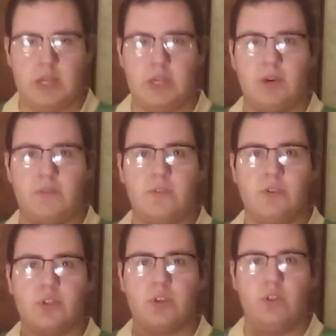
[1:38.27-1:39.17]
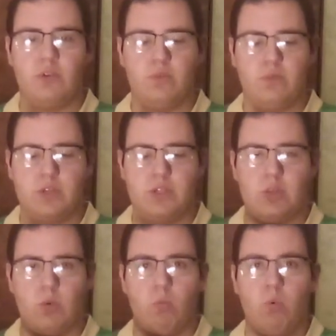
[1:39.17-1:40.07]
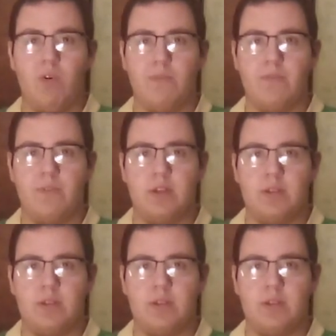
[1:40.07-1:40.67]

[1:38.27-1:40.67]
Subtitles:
And our first clue is a wolf.